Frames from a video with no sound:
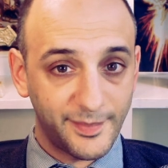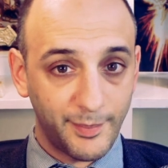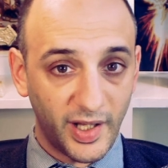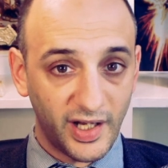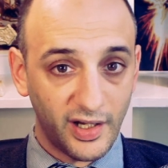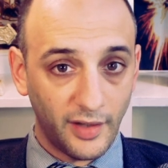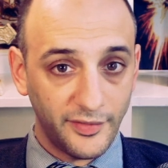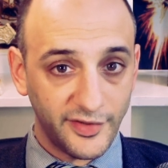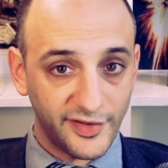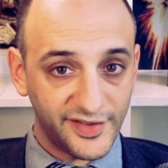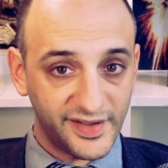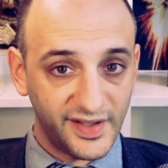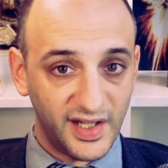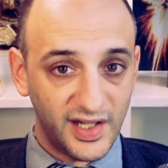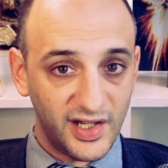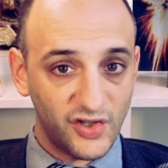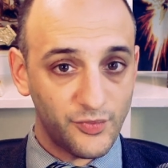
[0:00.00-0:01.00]
been under
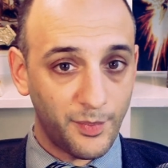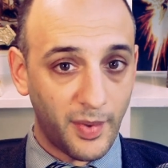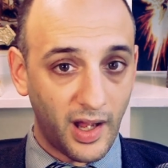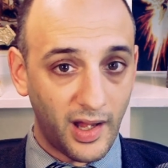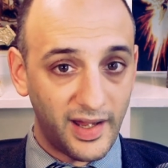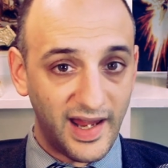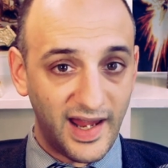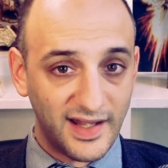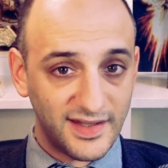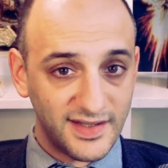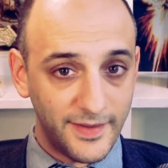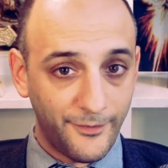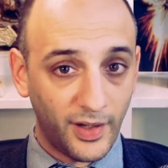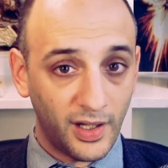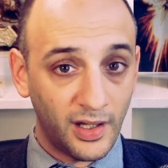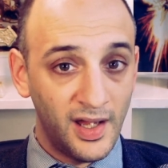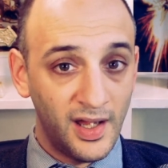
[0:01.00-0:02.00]
siege by
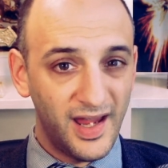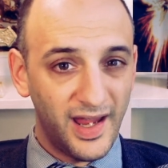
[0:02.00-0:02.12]
Antifa